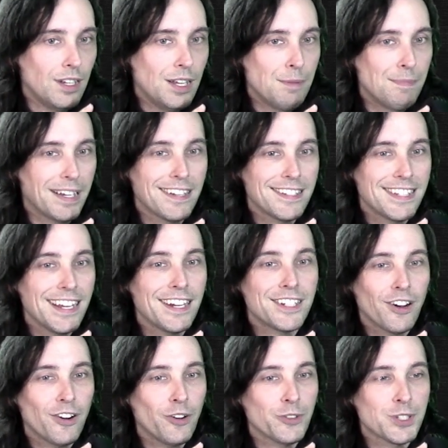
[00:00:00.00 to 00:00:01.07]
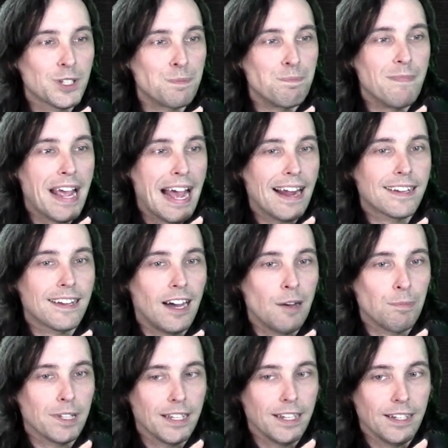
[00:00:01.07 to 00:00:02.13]
Because the Eternals is mad
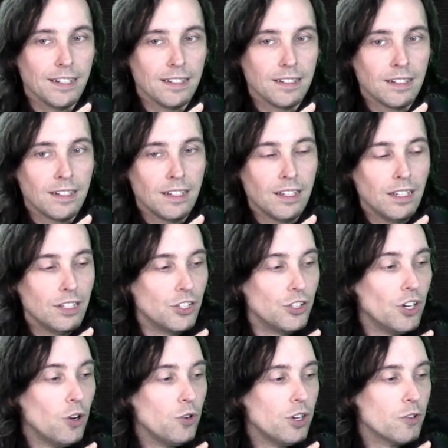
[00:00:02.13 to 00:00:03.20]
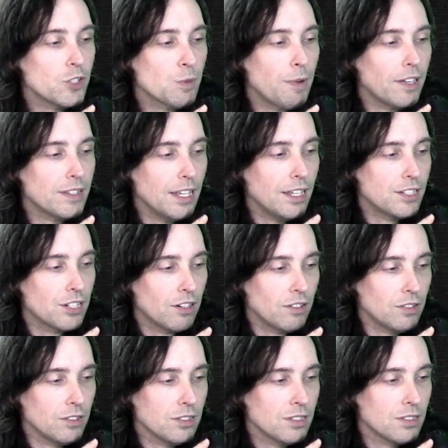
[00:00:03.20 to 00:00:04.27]
complicated. You know who knows about the
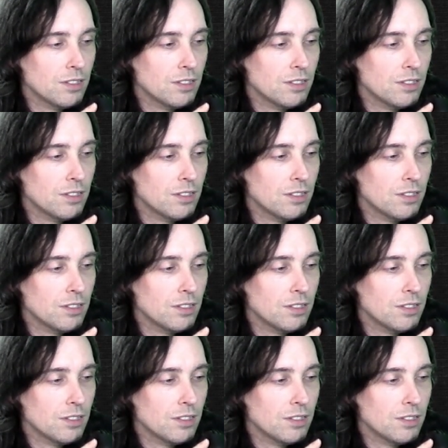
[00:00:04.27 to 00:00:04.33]
Eternals?